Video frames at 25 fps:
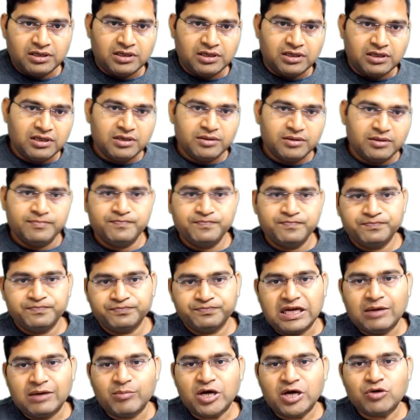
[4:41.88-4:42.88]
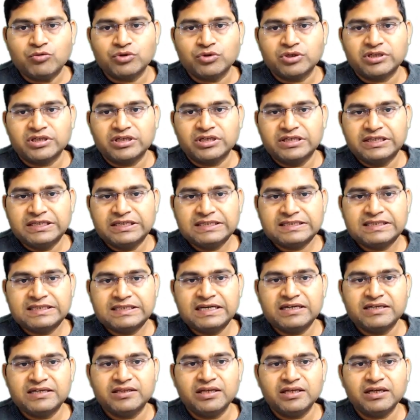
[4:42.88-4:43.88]
um, amount is
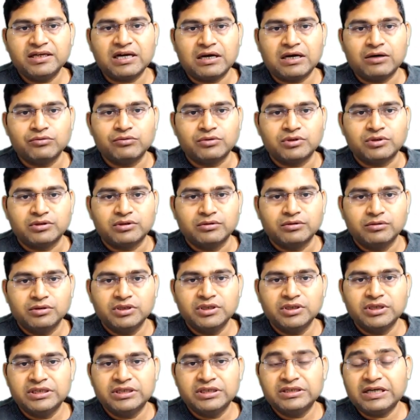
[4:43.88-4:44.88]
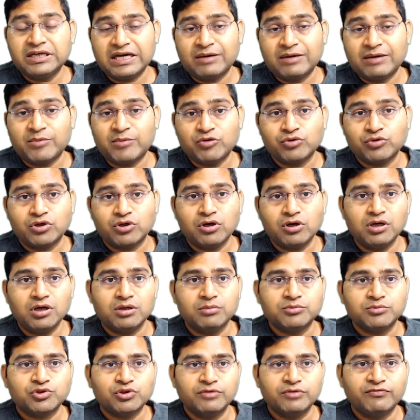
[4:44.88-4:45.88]
there in the count uh, in the amount
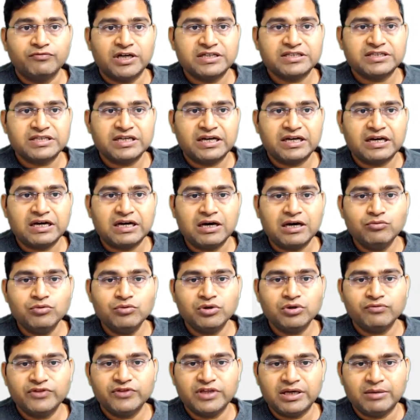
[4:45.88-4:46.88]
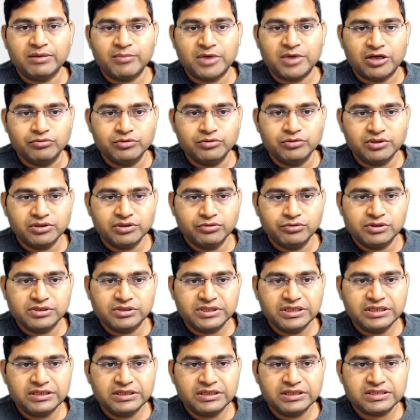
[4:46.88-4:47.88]
column. So if I say count of the amount, you will
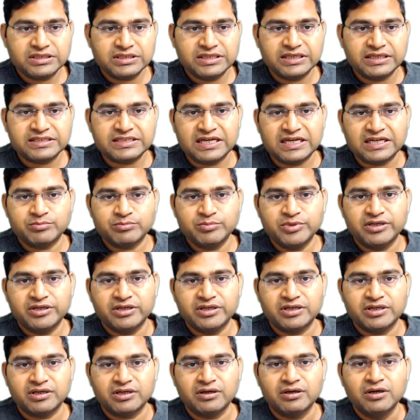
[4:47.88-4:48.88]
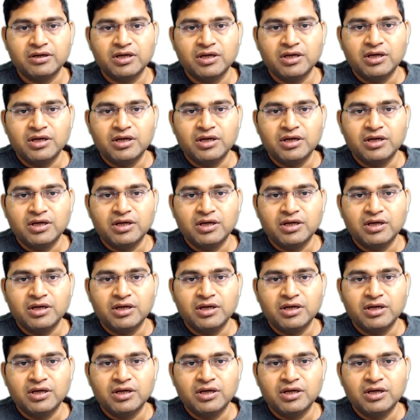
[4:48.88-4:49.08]
see six has been written.